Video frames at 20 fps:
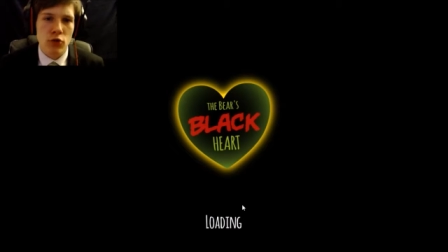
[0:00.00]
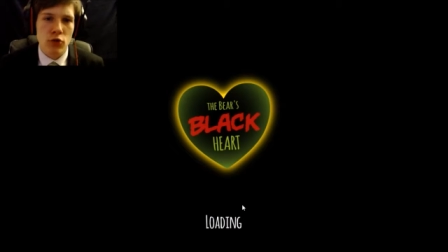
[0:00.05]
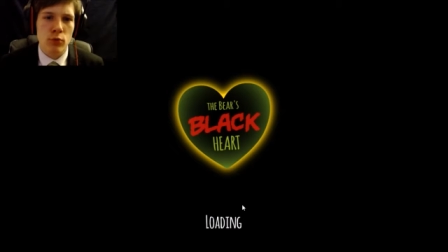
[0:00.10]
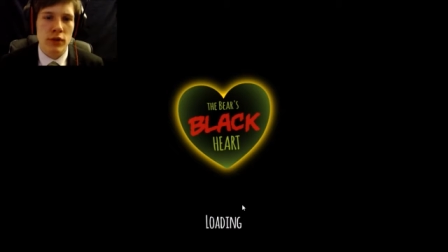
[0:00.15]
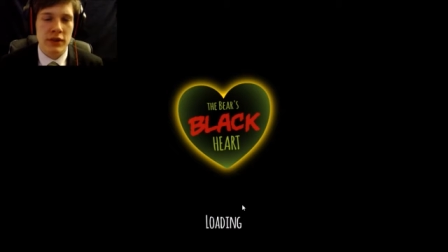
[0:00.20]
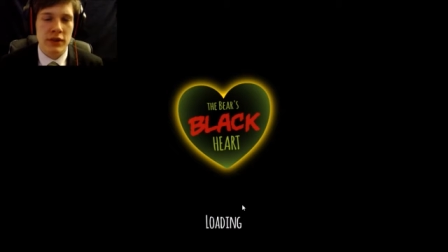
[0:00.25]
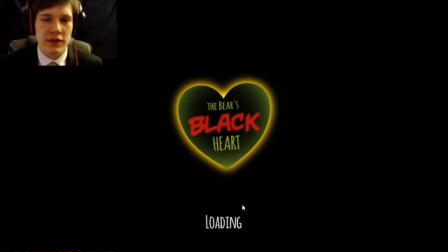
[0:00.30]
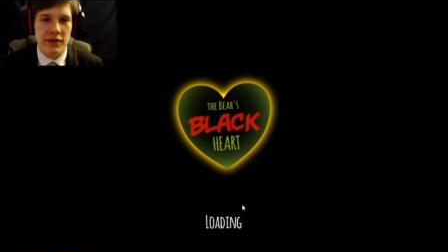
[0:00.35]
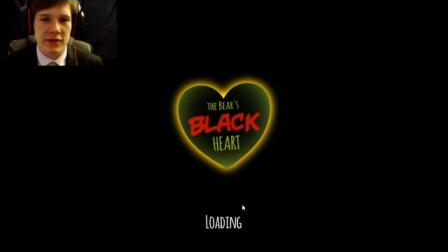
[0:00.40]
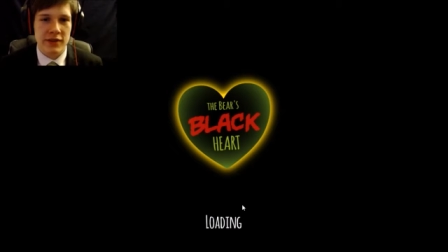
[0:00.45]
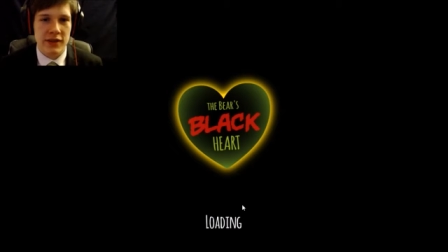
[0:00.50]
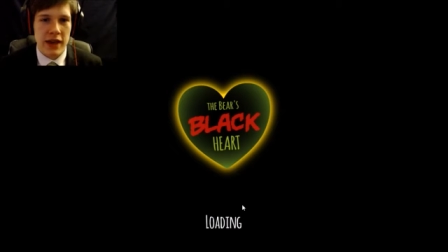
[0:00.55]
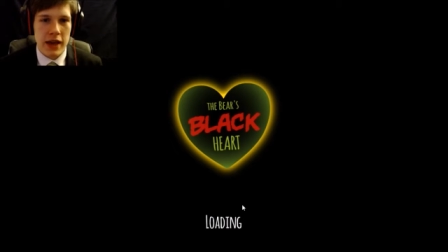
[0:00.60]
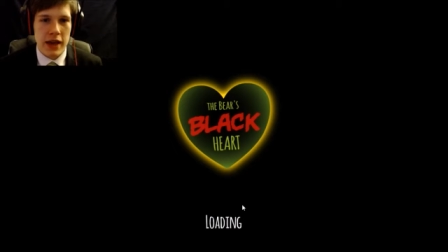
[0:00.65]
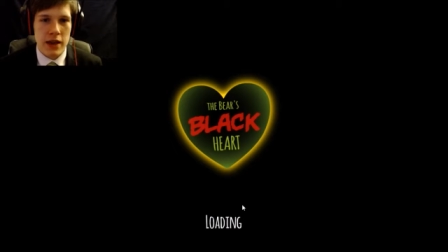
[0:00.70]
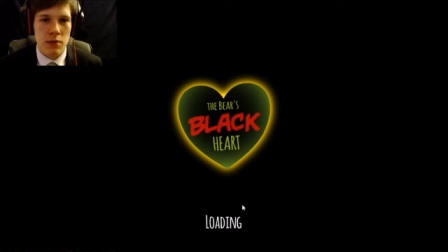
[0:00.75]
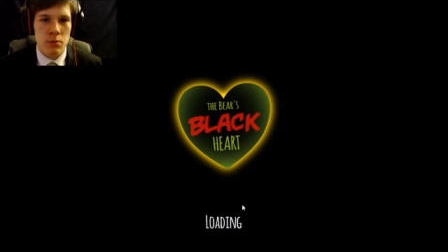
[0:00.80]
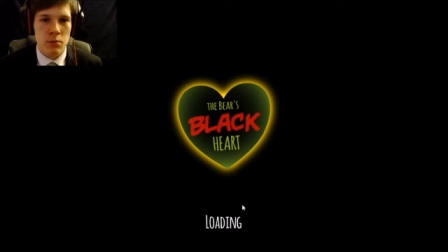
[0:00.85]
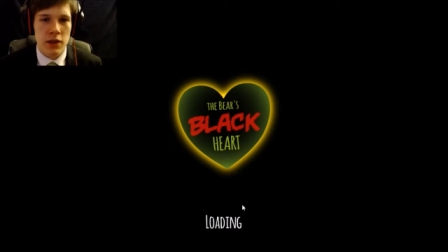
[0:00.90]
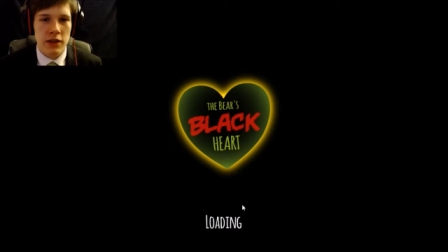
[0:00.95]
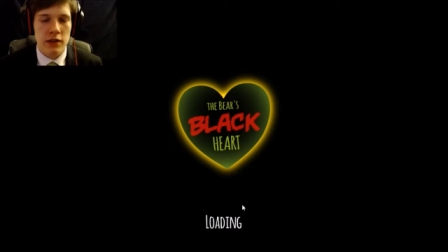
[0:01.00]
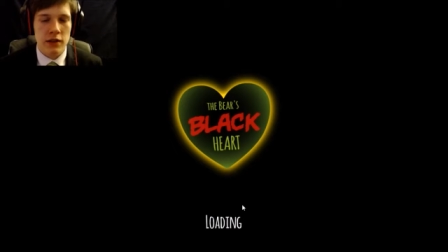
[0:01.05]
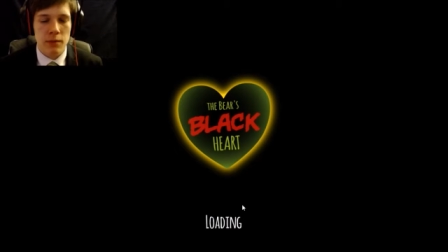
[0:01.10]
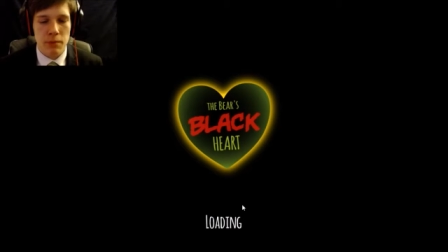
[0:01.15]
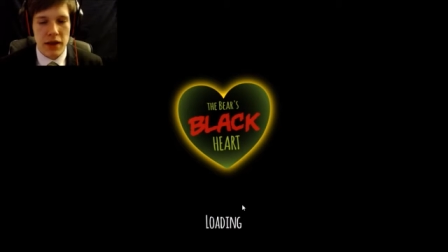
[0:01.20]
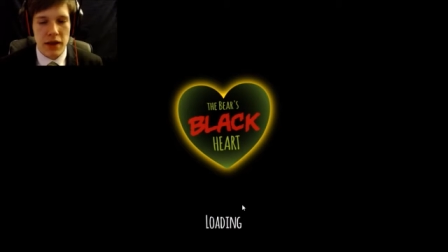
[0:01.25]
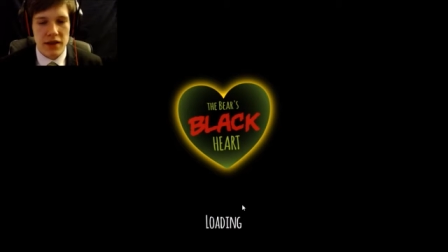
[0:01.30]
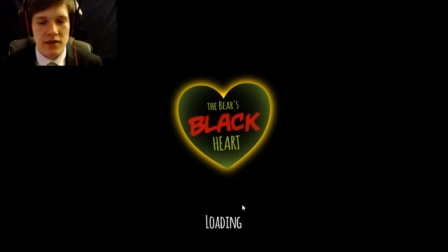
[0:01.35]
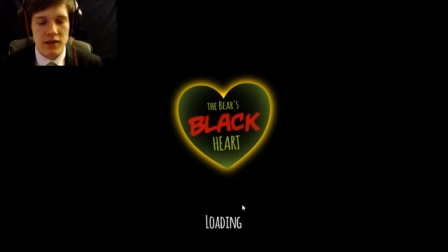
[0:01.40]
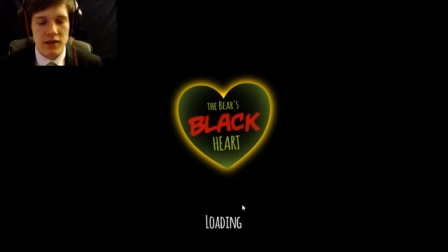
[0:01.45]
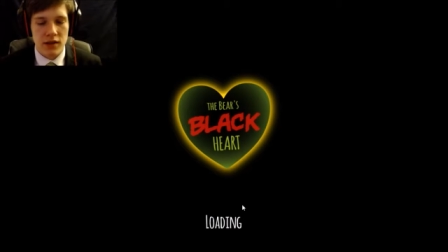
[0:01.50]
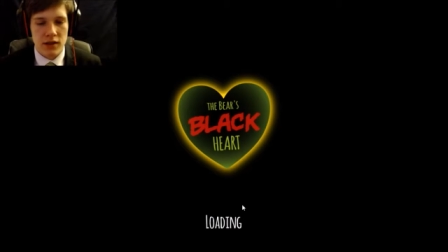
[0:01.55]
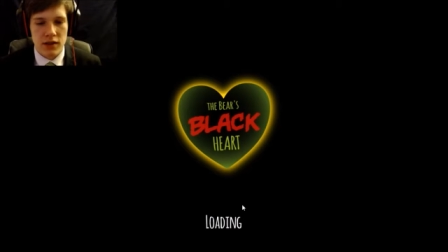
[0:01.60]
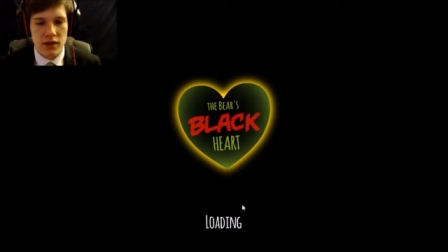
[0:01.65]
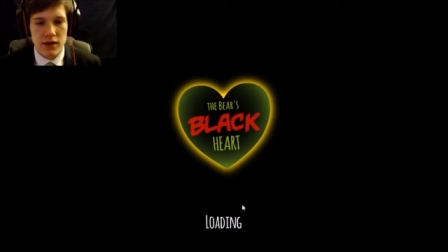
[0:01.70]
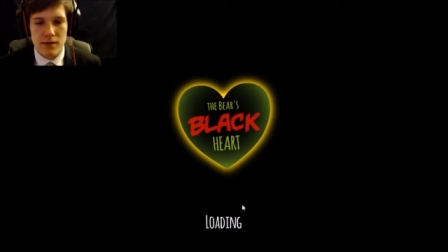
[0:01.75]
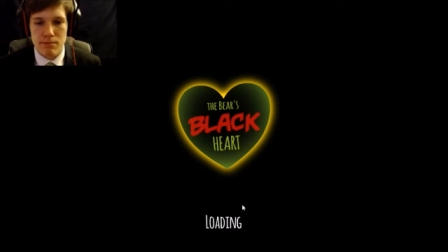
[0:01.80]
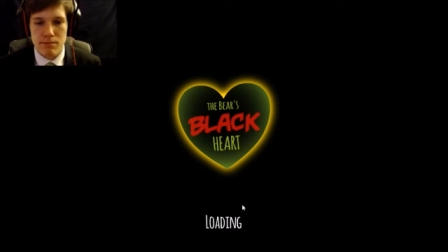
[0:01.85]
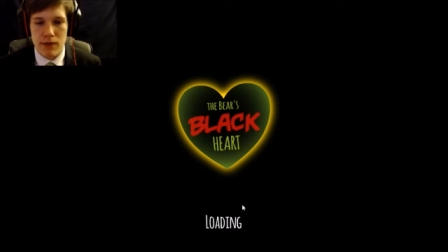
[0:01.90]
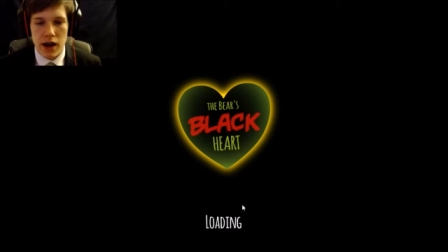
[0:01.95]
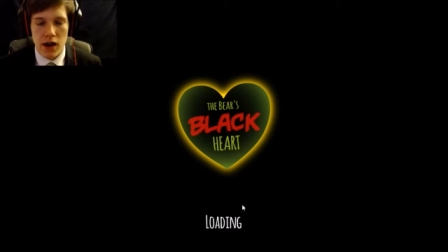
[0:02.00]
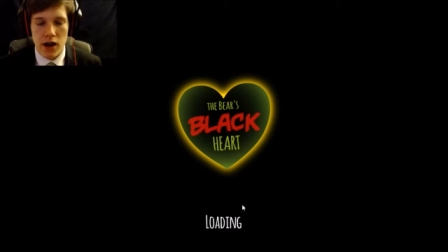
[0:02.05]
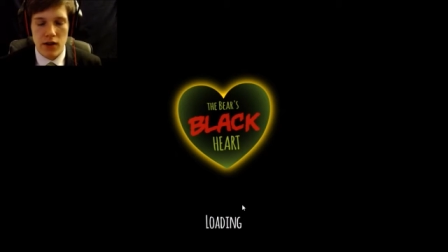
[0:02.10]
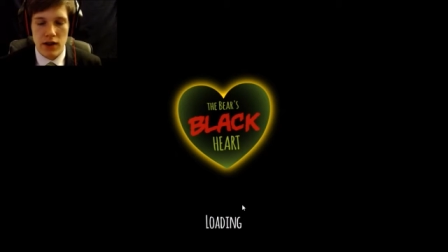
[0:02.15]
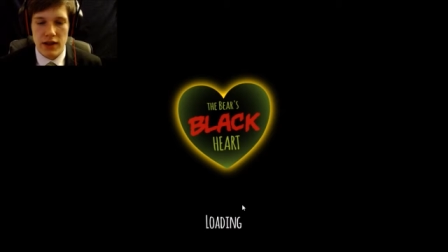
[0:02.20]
what this game is basically about